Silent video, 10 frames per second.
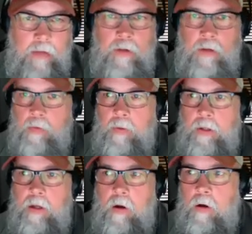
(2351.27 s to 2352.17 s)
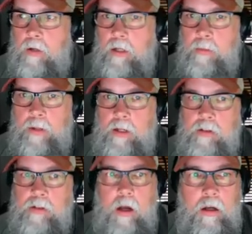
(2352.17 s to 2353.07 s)
never really heard anybody else
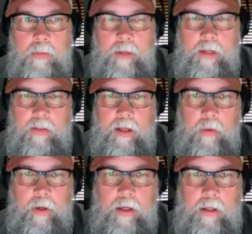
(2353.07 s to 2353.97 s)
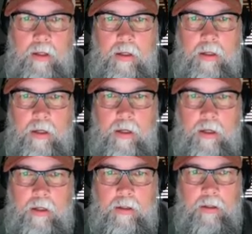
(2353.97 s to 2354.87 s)
talk about it that way.
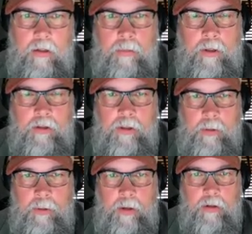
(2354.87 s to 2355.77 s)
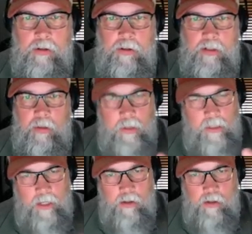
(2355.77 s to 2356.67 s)
Uh, you know, most of the proponents just say, well, you
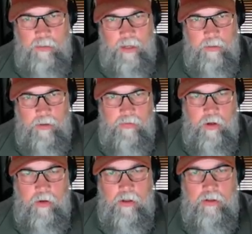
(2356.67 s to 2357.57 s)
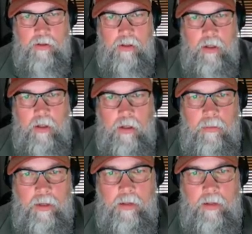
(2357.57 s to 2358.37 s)
got to use back button focus, but